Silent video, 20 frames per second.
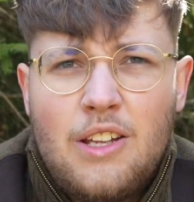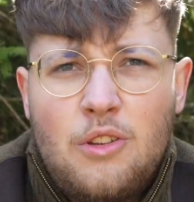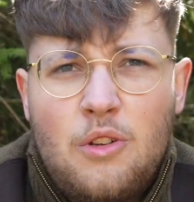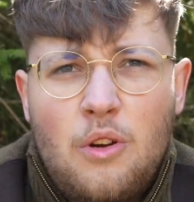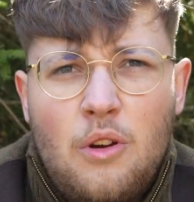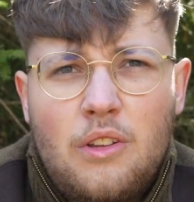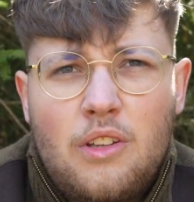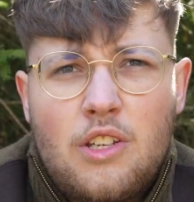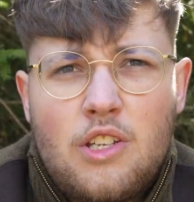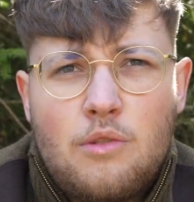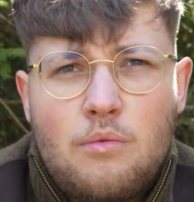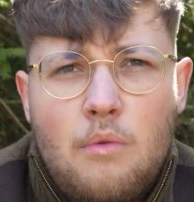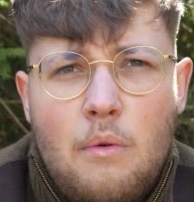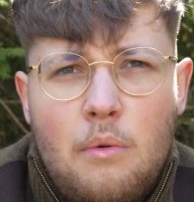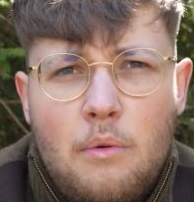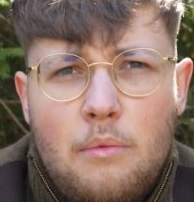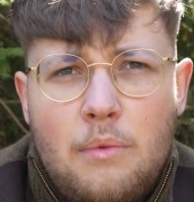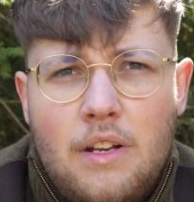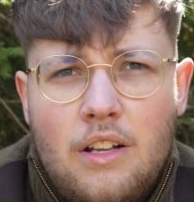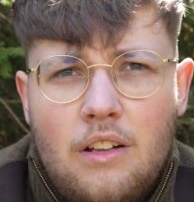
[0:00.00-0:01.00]
turn the
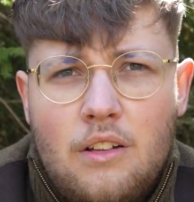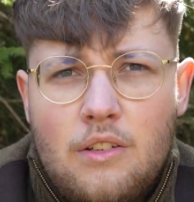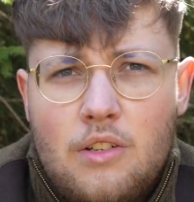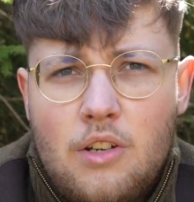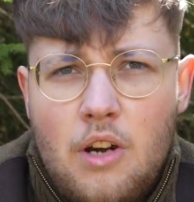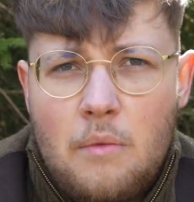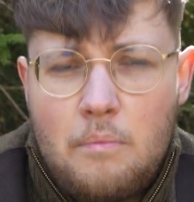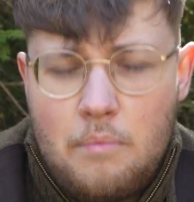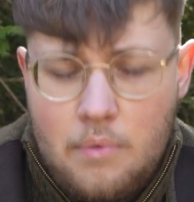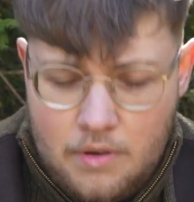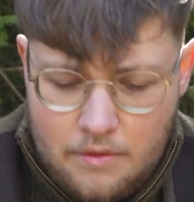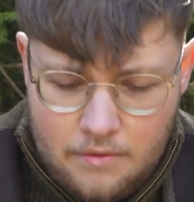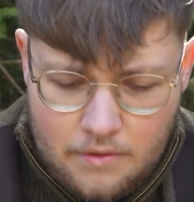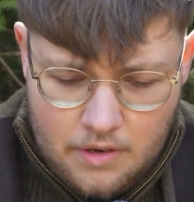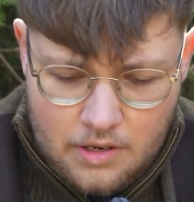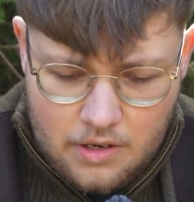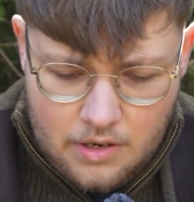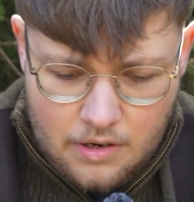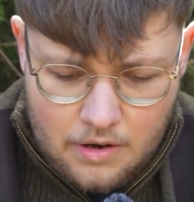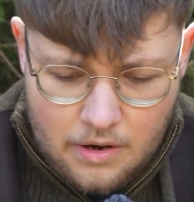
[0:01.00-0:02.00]
swivel wheel on top
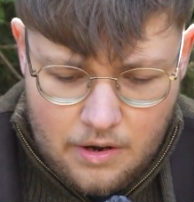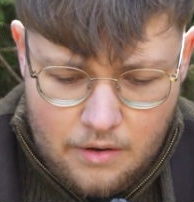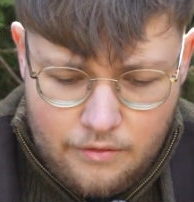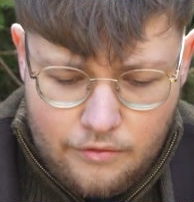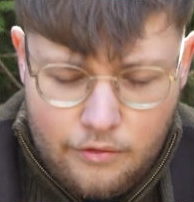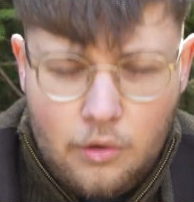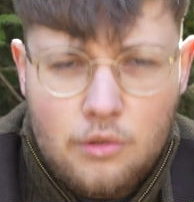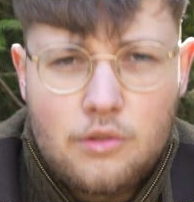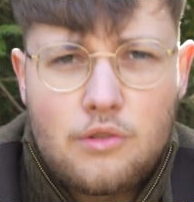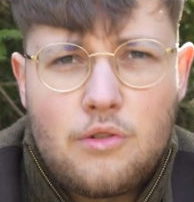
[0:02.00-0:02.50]
a full